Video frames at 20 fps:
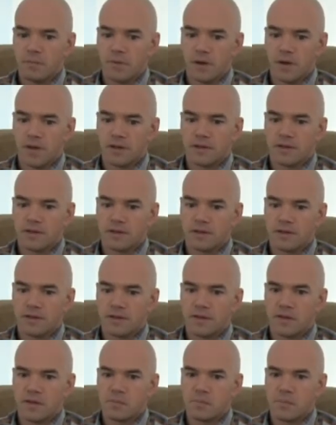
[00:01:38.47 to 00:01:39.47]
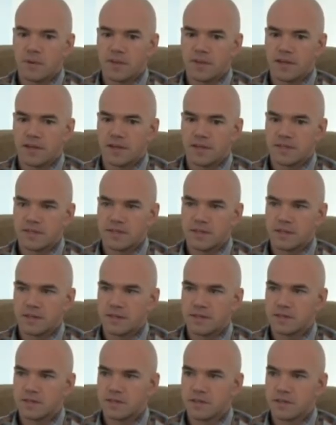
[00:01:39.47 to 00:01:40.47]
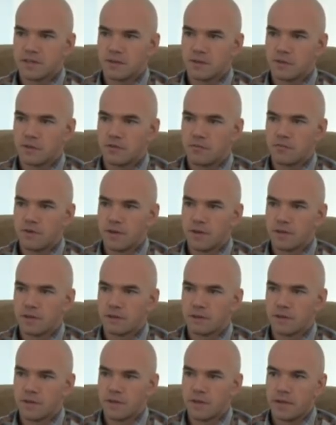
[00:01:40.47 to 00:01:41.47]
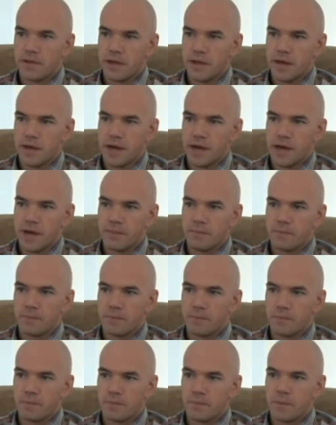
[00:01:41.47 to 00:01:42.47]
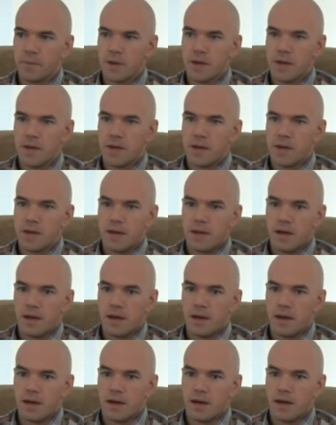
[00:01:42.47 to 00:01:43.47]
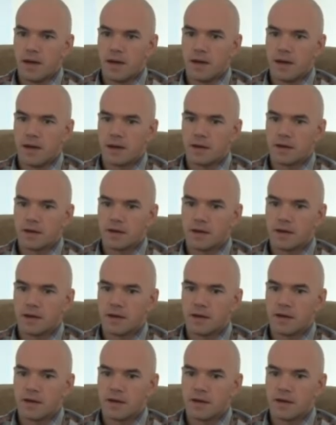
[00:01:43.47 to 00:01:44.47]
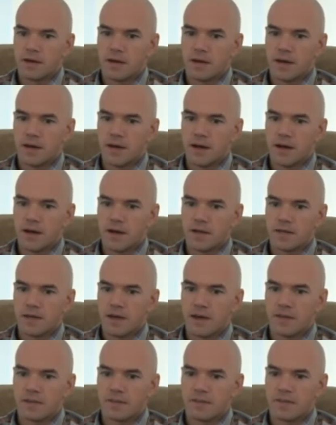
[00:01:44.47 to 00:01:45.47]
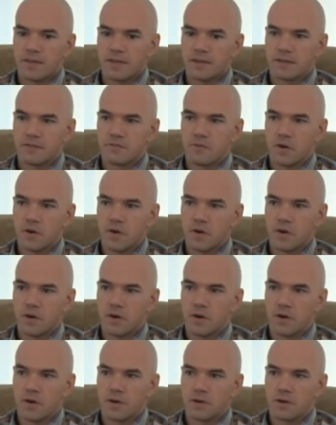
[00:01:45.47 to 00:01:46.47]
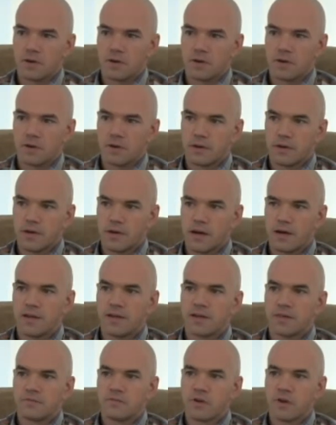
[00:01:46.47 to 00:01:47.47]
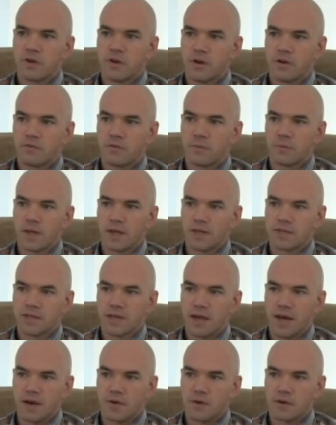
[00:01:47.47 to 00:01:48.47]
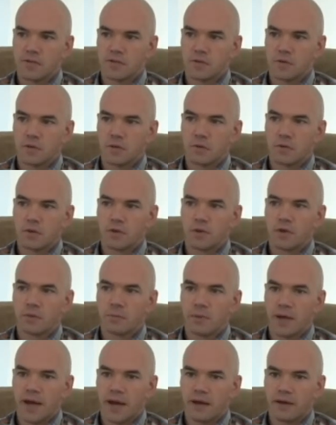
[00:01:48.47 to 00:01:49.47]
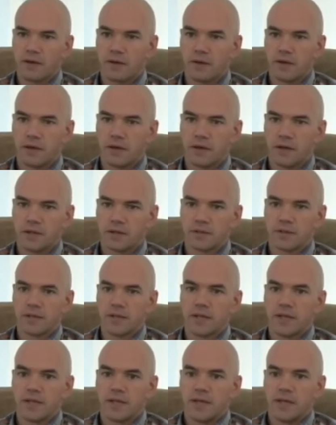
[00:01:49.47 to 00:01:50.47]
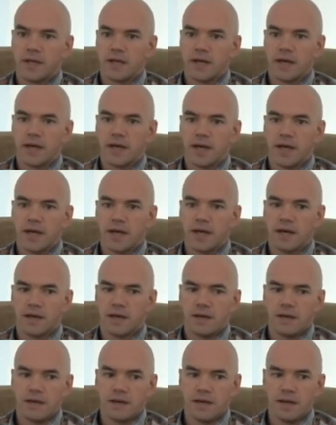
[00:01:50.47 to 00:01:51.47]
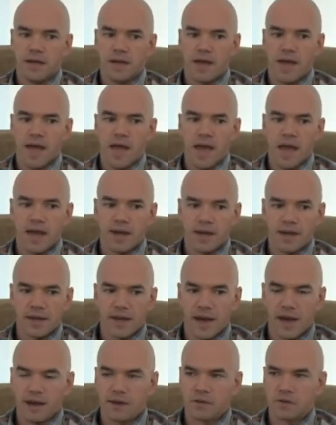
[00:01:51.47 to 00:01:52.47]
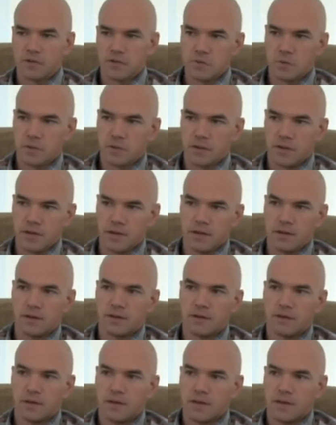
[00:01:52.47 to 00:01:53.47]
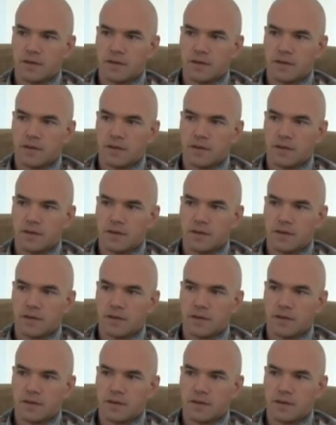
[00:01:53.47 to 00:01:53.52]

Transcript: but but that it's at least in good faith. Um, uh, I, I think it's very hard. It's very hard for me to see how history would look back on uh, any actors within